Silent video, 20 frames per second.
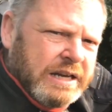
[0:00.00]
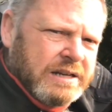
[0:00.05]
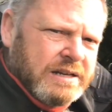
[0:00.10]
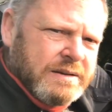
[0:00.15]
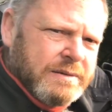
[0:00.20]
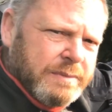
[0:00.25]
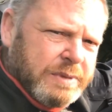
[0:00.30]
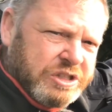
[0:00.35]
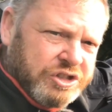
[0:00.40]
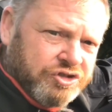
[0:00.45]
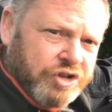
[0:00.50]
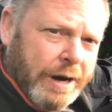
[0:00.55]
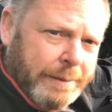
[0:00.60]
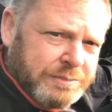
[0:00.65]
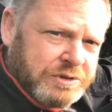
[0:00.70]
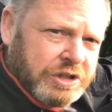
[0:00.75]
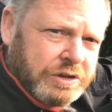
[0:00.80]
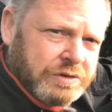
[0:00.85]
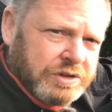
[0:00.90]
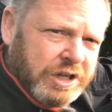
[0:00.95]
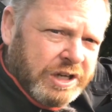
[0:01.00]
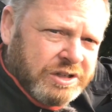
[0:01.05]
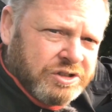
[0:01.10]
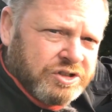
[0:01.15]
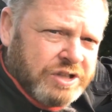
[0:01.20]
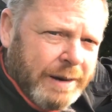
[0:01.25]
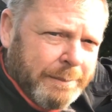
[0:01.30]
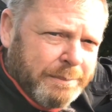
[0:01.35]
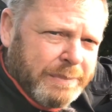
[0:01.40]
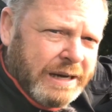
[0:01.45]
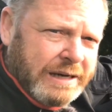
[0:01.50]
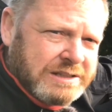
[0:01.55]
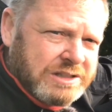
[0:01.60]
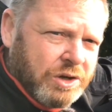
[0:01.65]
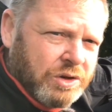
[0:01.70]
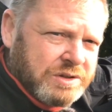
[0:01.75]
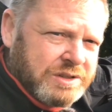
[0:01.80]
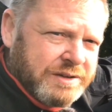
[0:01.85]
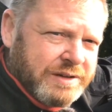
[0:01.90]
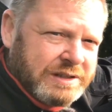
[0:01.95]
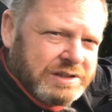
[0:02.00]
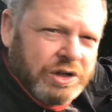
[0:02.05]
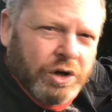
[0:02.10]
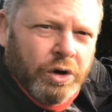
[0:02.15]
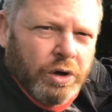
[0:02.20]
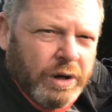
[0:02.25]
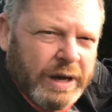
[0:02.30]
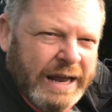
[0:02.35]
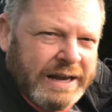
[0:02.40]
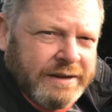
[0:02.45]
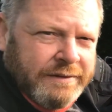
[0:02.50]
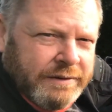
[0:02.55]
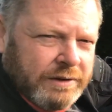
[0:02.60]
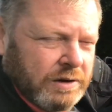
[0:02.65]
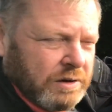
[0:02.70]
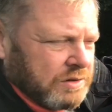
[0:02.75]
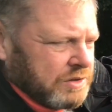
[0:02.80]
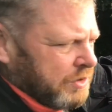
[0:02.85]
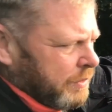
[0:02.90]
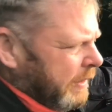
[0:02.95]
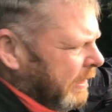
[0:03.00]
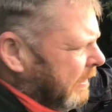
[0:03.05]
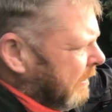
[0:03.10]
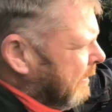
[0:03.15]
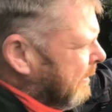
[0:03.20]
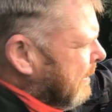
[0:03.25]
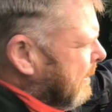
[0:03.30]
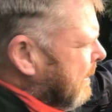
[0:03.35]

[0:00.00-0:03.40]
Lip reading: can be strapped to, so you can strap bags onto this or anything onto it.